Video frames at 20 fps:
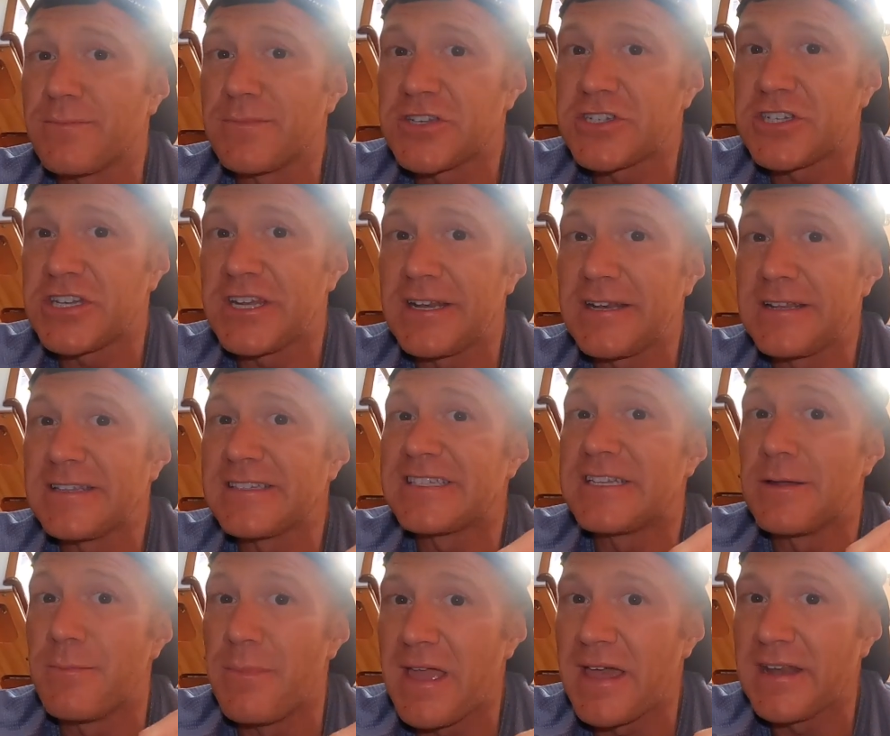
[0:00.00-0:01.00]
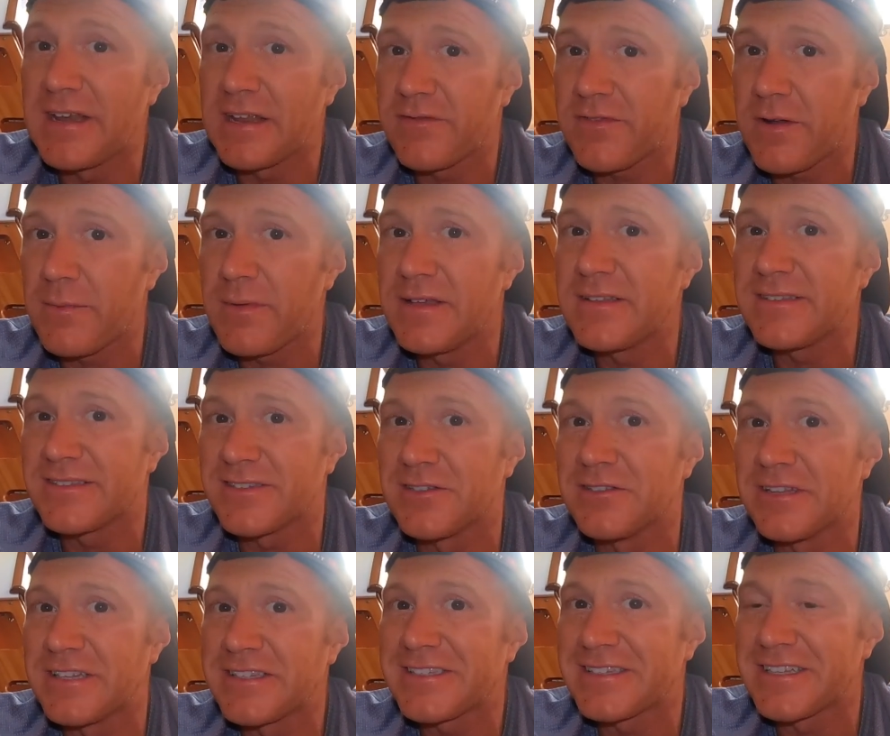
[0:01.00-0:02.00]
machine is demanding from it. So
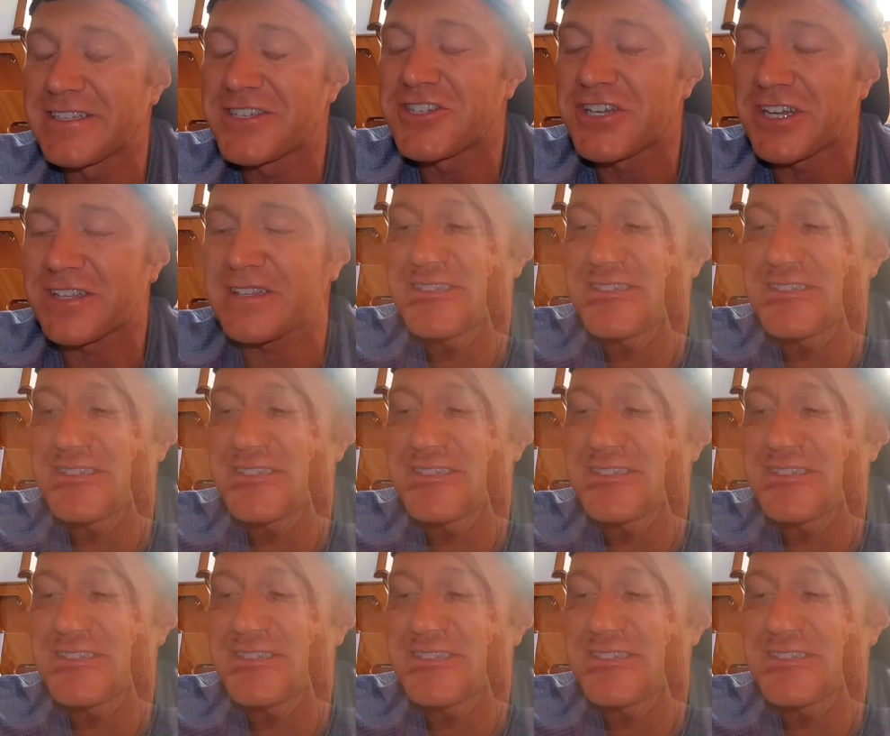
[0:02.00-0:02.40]
let's check